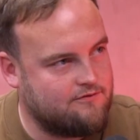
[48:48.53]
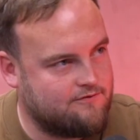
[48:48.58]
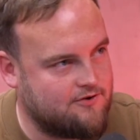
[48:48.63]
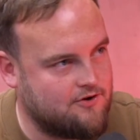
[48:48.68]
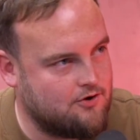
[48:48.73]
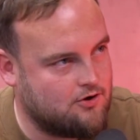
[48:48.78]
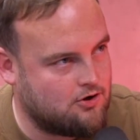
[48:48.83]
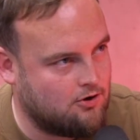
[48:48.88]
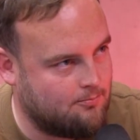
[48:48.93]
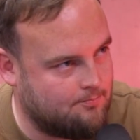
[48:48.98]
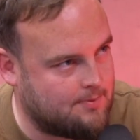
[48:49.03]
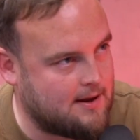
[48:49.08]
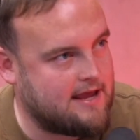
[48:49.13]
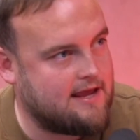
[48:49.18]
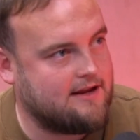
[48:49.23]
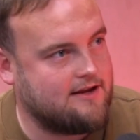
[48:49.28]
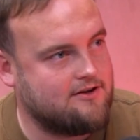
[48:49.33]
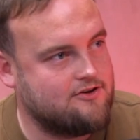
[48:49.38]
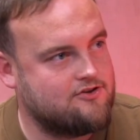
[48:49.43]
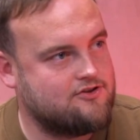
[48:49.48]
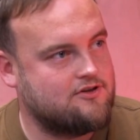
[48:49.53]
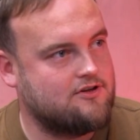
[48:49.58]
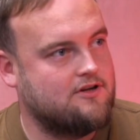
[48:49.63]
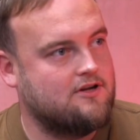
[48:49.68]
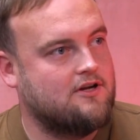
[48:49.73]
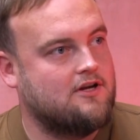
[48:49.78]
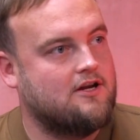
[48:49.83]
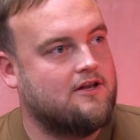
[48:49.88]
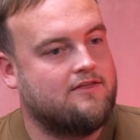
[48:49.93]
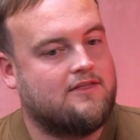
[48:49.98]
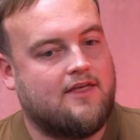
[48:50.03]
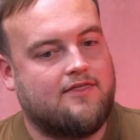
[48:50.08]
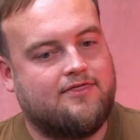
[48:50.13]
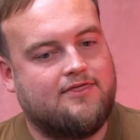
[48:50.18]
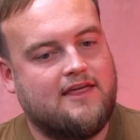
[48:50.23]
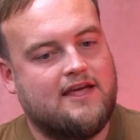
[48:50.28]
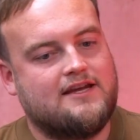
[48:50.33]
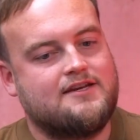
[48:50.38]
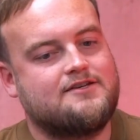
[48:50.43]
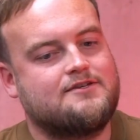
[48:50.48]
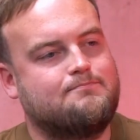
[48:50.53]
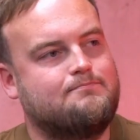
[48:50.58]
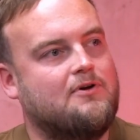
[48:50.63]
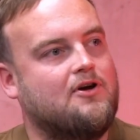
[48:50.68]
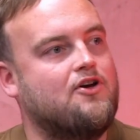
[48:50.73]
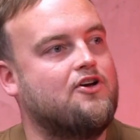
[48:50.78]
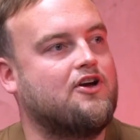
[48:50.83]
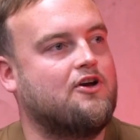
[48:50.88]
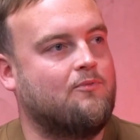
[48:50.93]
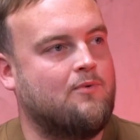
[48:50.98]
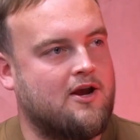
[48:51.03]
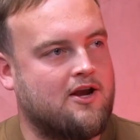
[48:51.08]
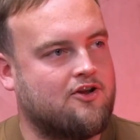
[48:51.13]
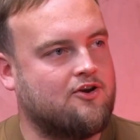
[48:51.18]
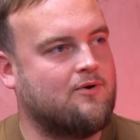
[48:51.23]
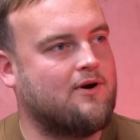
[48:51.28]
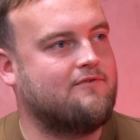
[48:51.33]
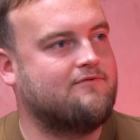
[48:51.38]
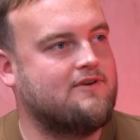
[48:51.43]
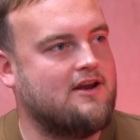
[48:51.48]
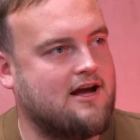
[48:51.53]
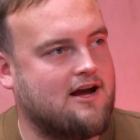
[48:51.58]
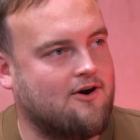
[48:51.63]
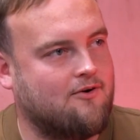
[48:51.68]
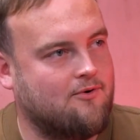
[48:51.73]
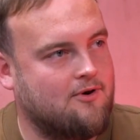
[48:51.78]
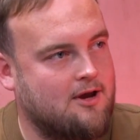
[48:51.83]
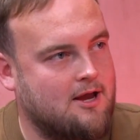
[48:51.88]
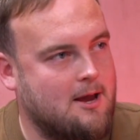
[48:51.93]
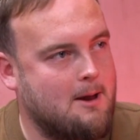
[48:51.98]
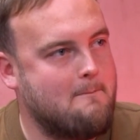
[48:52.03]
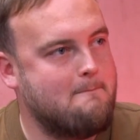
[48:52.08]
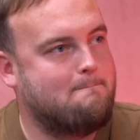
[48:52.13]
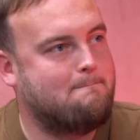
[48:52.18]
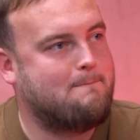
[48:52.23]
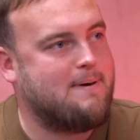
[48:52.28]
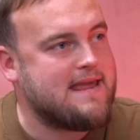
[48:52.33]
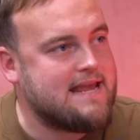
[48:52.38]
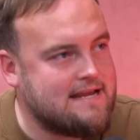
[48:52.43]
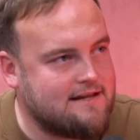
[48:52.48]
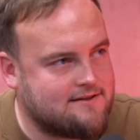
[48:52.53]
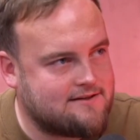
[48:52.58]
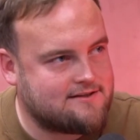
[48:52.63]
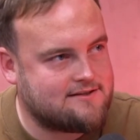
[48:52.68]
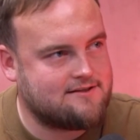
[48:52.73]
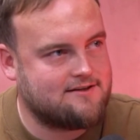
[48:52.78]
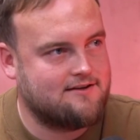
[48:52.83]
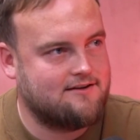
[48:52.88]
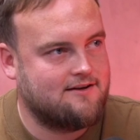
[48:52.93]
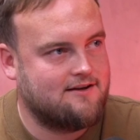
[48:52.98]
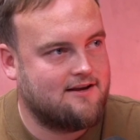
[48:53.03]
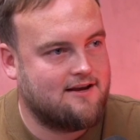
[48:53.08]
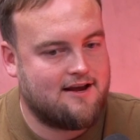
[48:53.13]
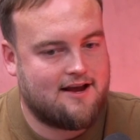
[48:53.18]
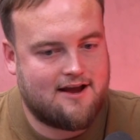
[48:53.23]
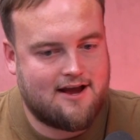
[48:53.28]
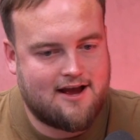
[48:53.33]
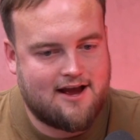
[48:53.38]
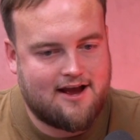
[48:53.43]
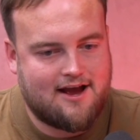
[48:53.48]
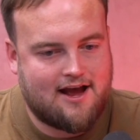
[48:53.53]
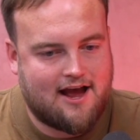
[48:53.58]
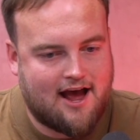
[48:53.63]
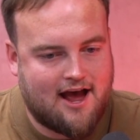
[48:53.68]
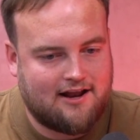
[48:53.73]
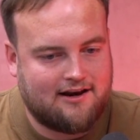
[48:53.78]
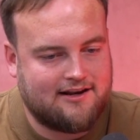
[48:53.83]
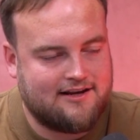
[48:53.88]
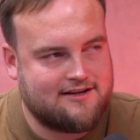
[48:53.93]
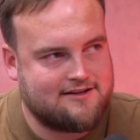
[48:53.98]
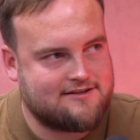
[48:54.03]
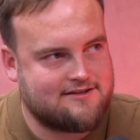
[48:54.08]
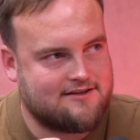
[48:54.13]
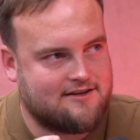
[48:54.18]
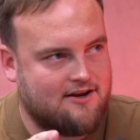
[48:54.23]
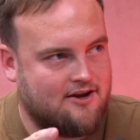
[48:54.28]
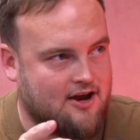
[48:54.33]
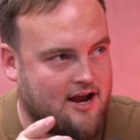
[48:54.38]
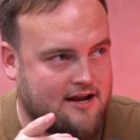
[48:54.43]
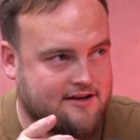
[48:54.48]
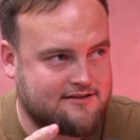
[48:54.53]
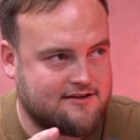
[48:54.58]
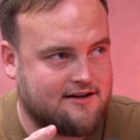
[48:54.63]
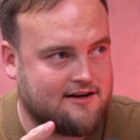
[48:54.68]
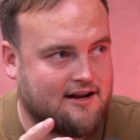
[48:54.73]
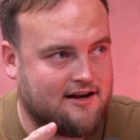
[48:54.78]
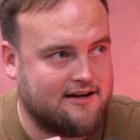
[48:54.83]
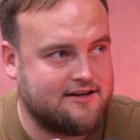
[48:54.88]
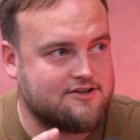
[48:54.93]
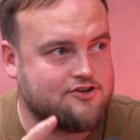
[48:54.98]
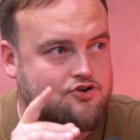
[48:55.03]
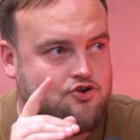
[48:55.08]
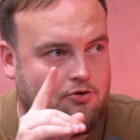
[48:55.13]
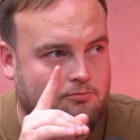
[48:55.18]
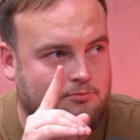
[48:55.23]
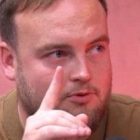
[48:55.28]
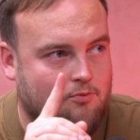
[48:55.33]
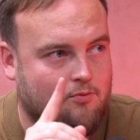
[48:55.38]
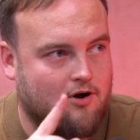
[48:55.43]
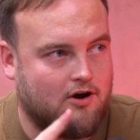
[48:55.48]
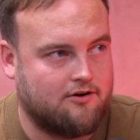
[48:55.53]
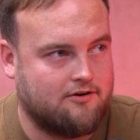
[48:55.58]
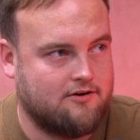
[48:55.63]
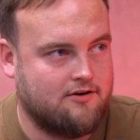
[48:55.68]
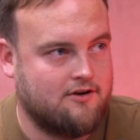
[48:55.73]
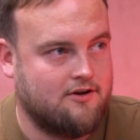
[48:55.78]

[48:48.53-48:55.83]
Review Club page that this burger we're going to have now beat... Hassan Ali's number 1.